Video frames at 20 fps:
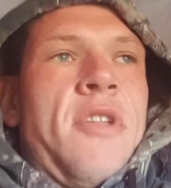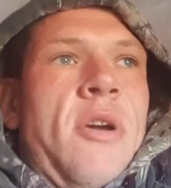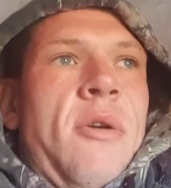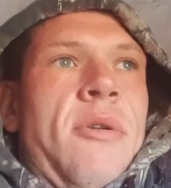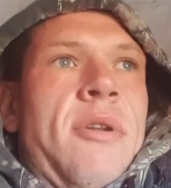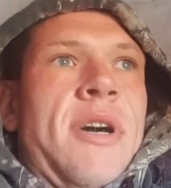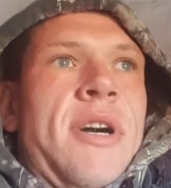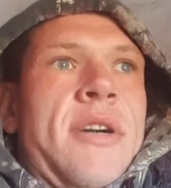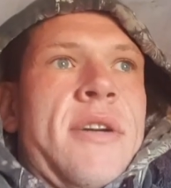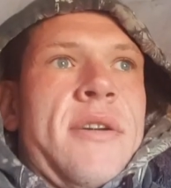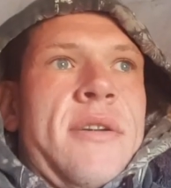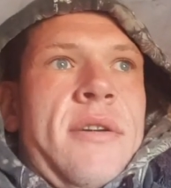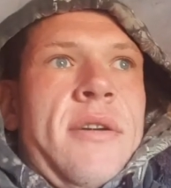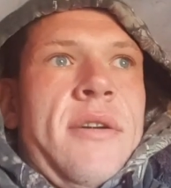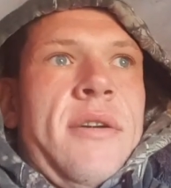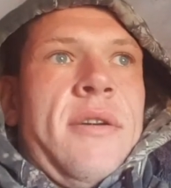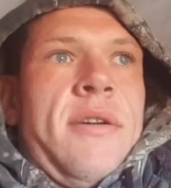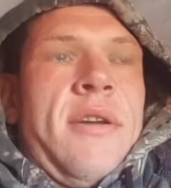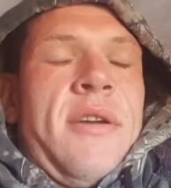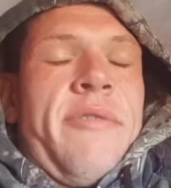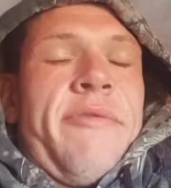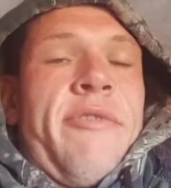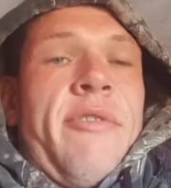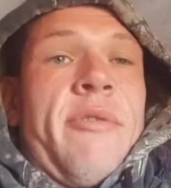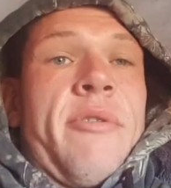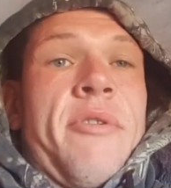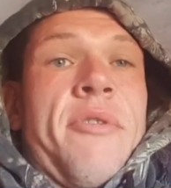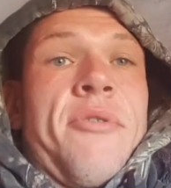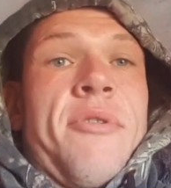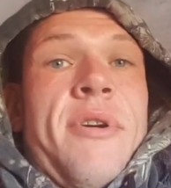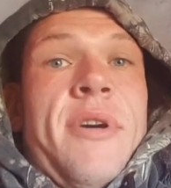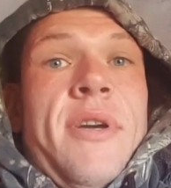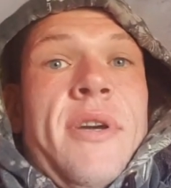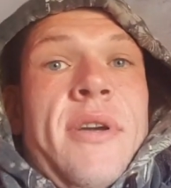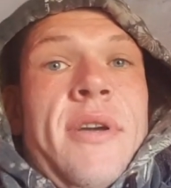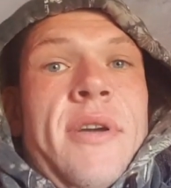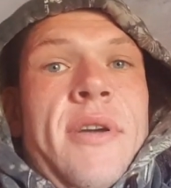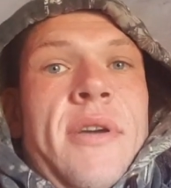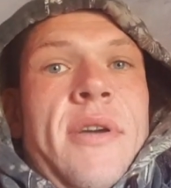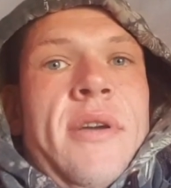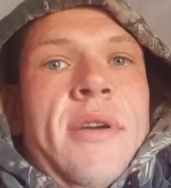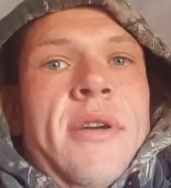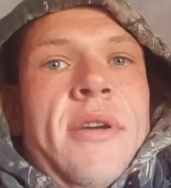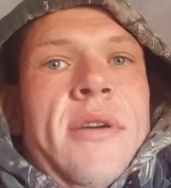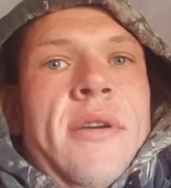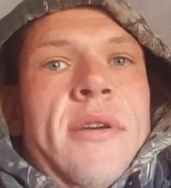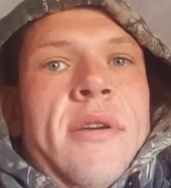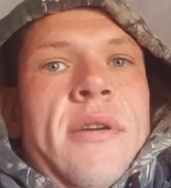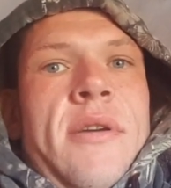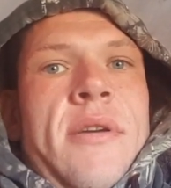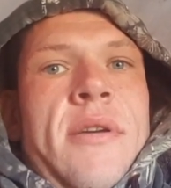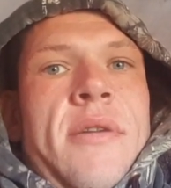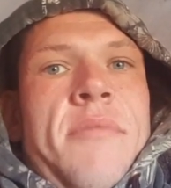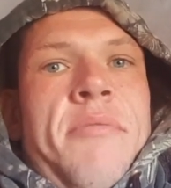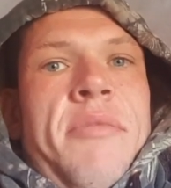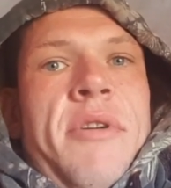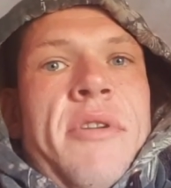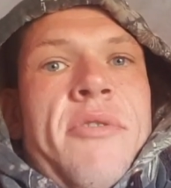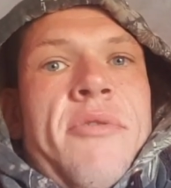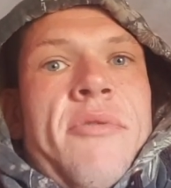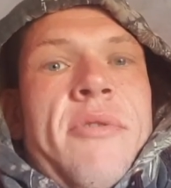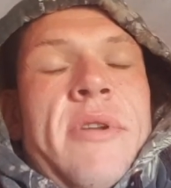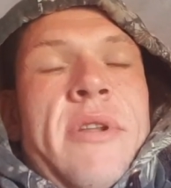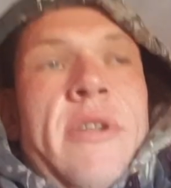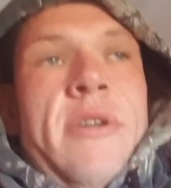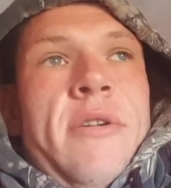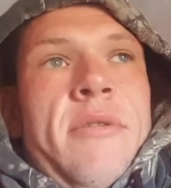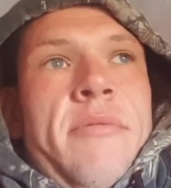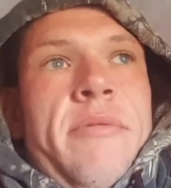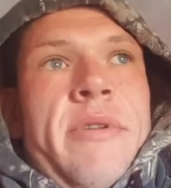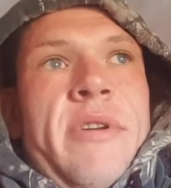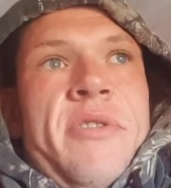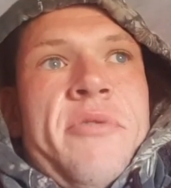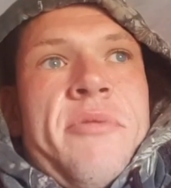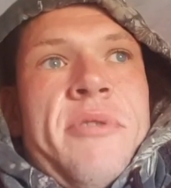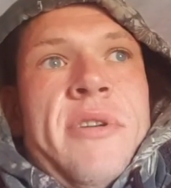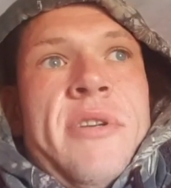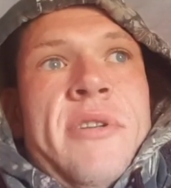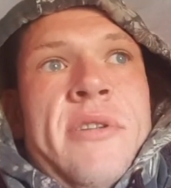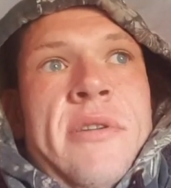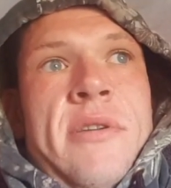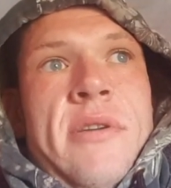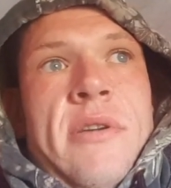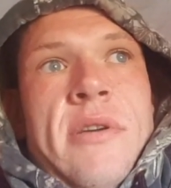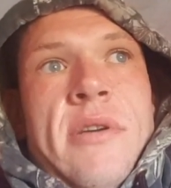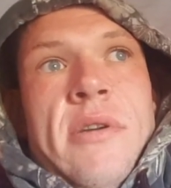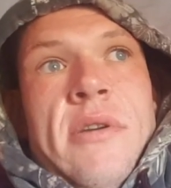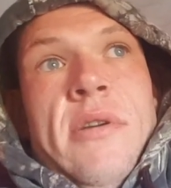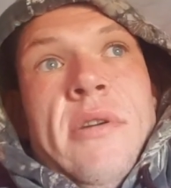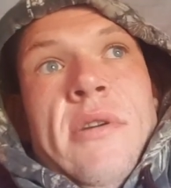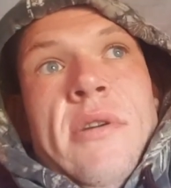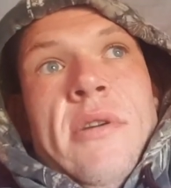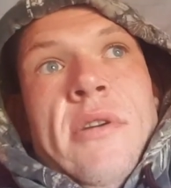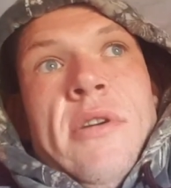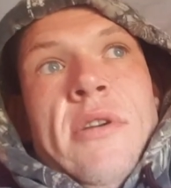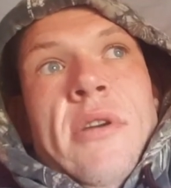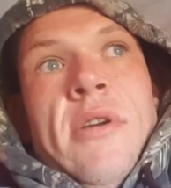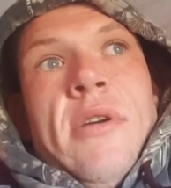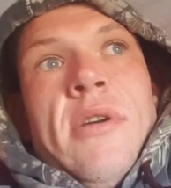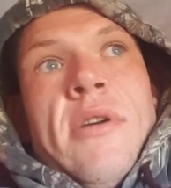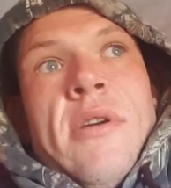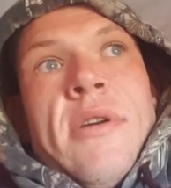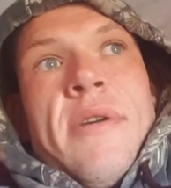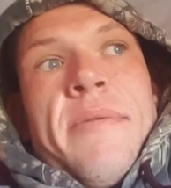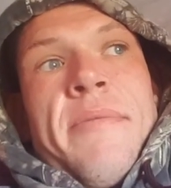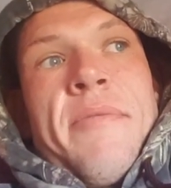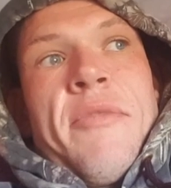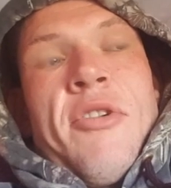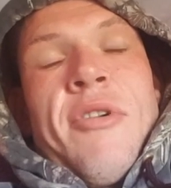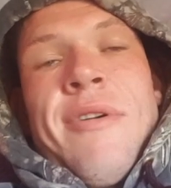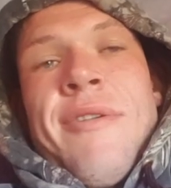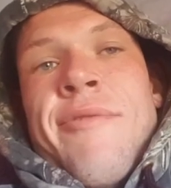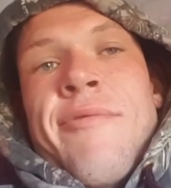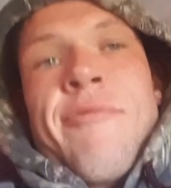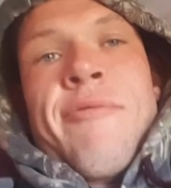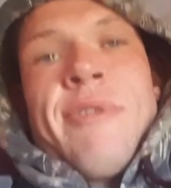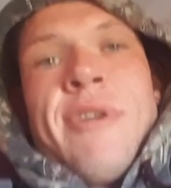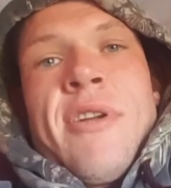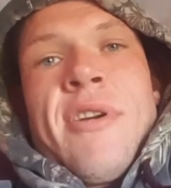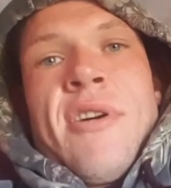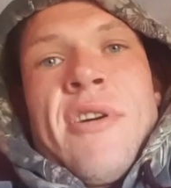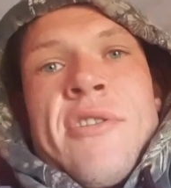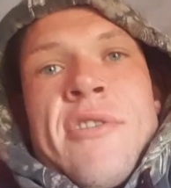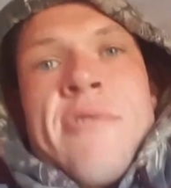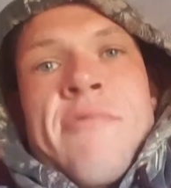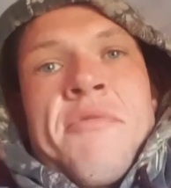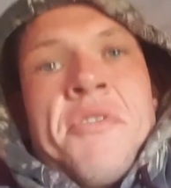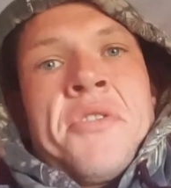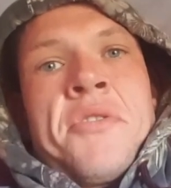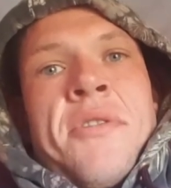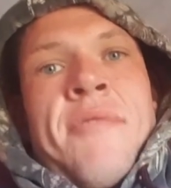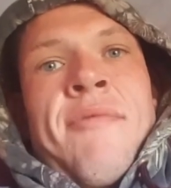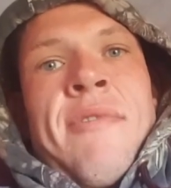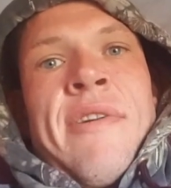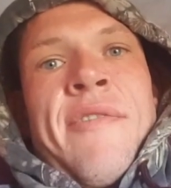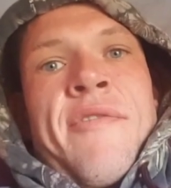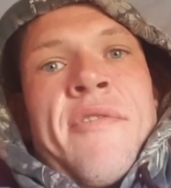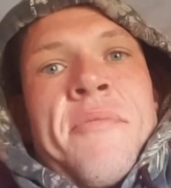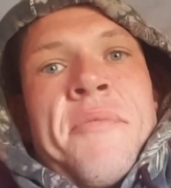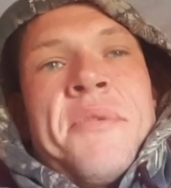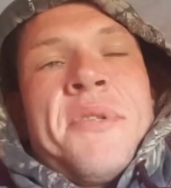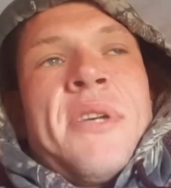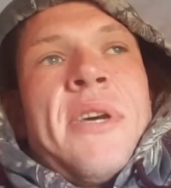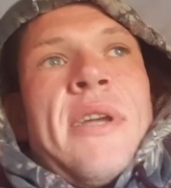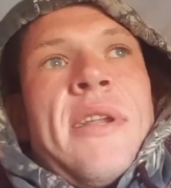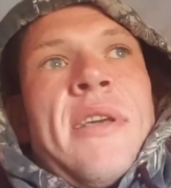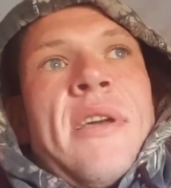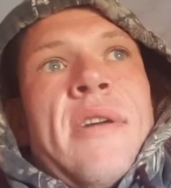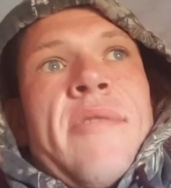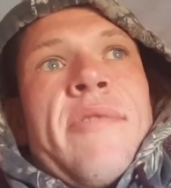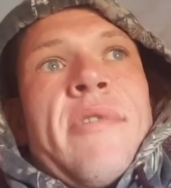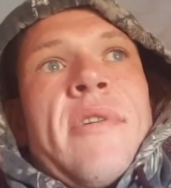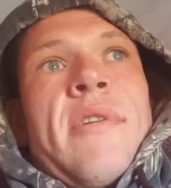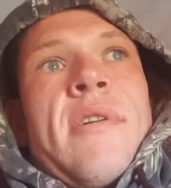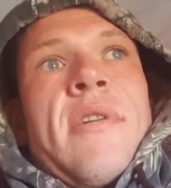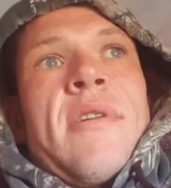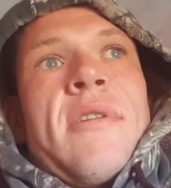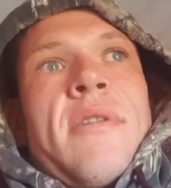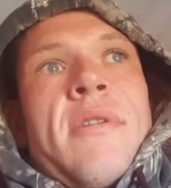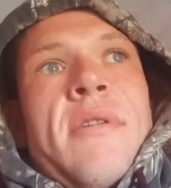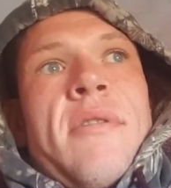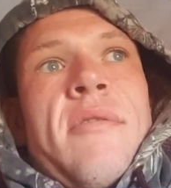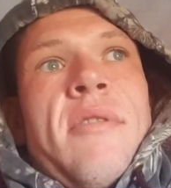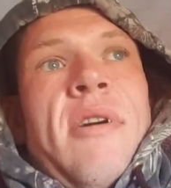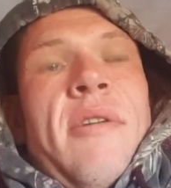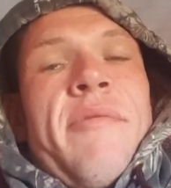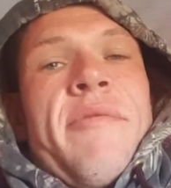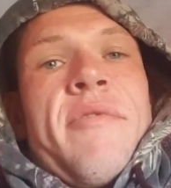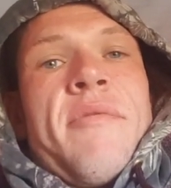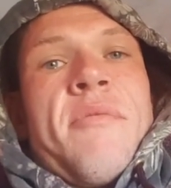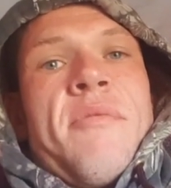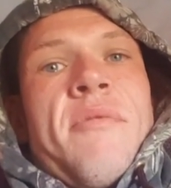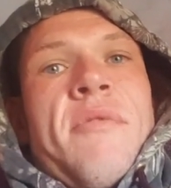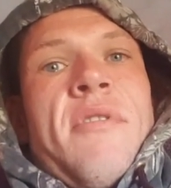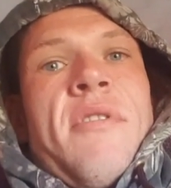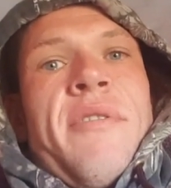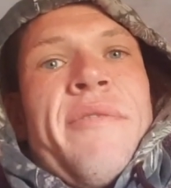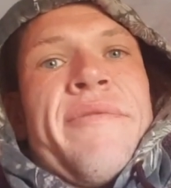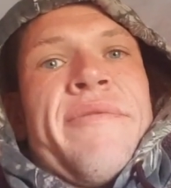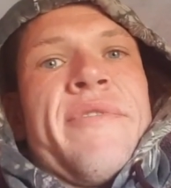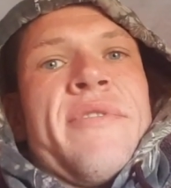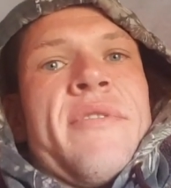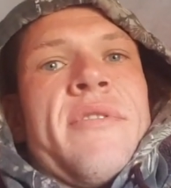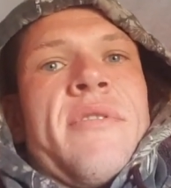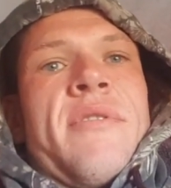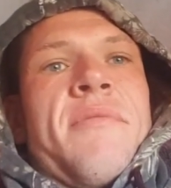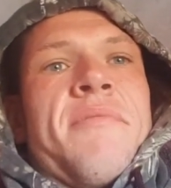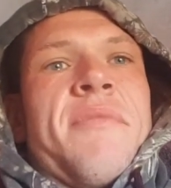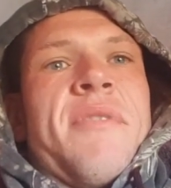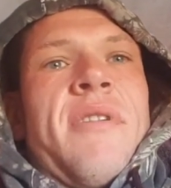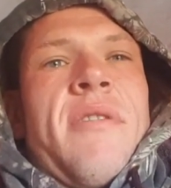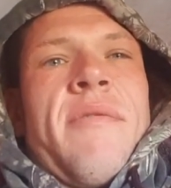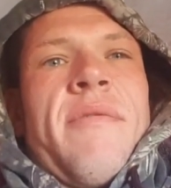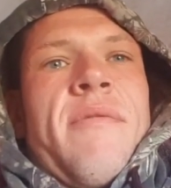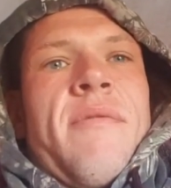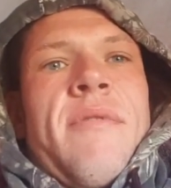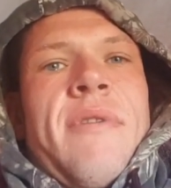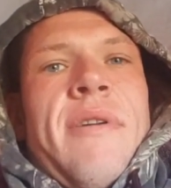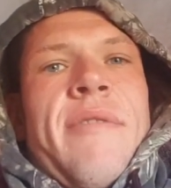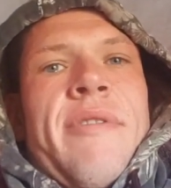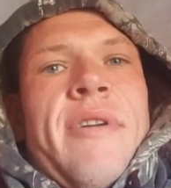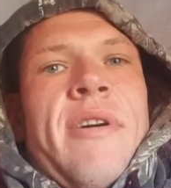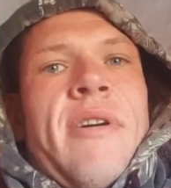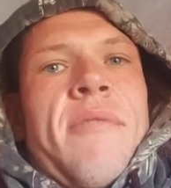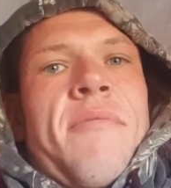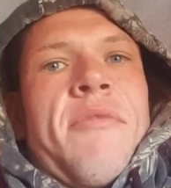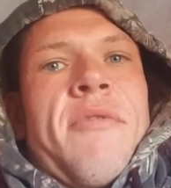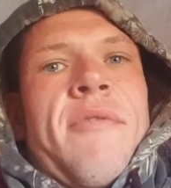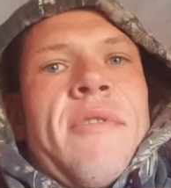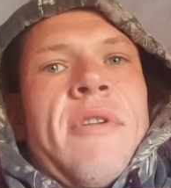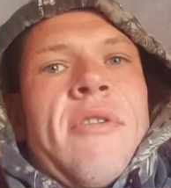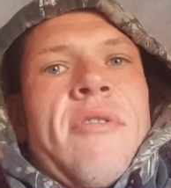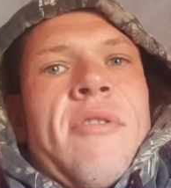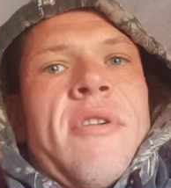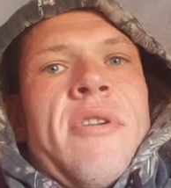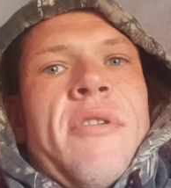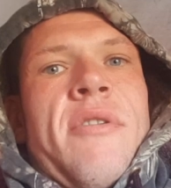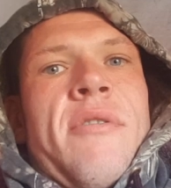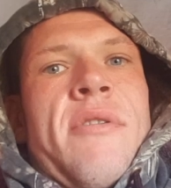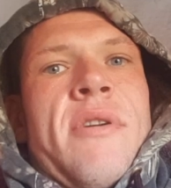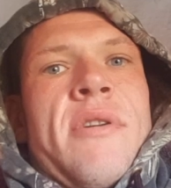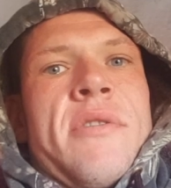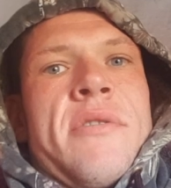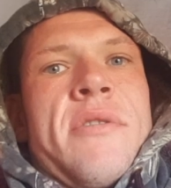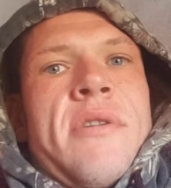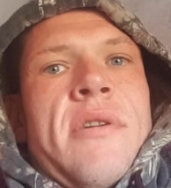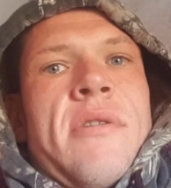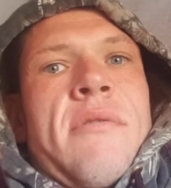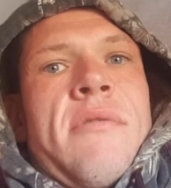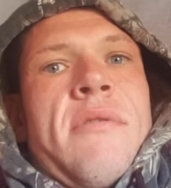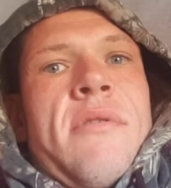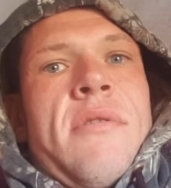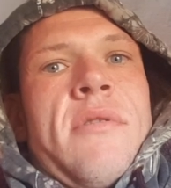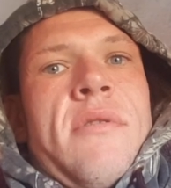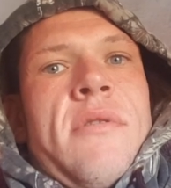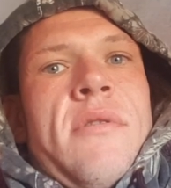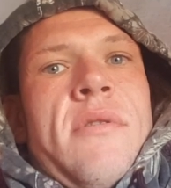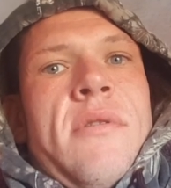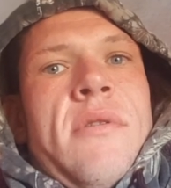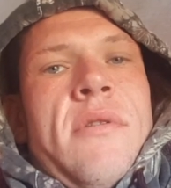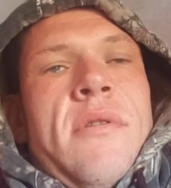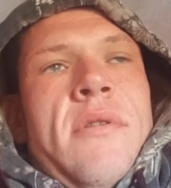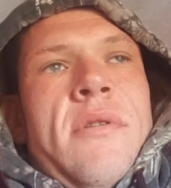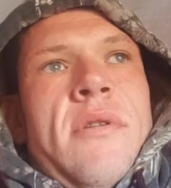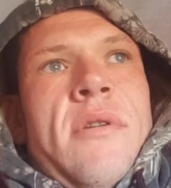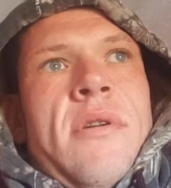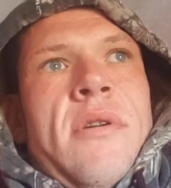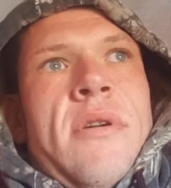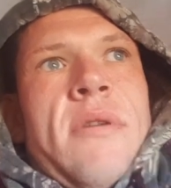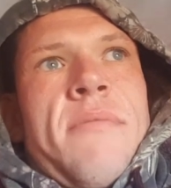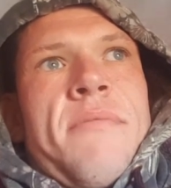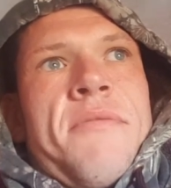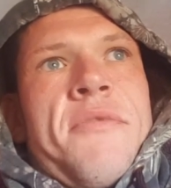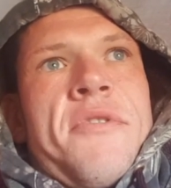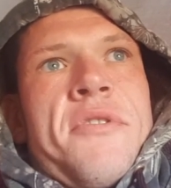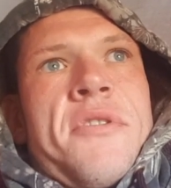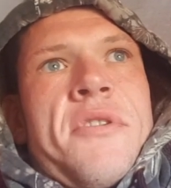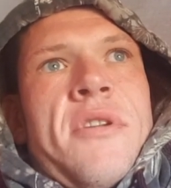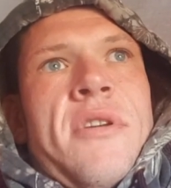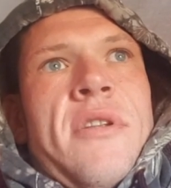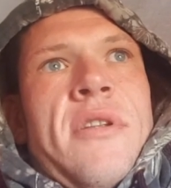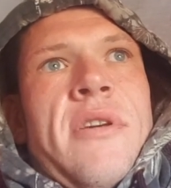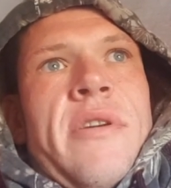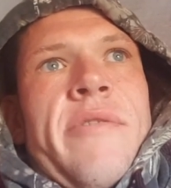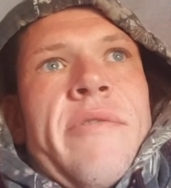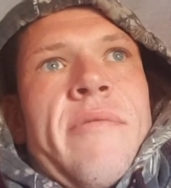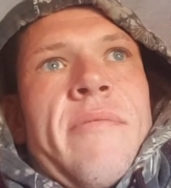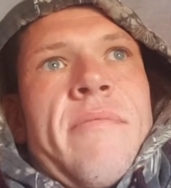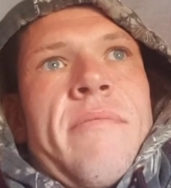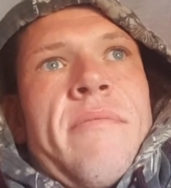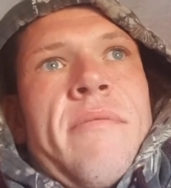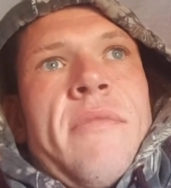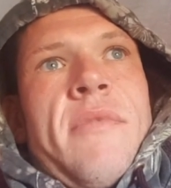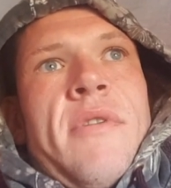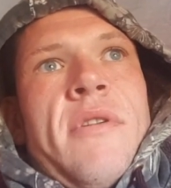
no luck through the night, a bit annoying, it is what it is. I haven't recast the rods, I've left them exactly how they are. I'm comfortable and confident in where they are and what they're looking like, so I'm just going to leave them.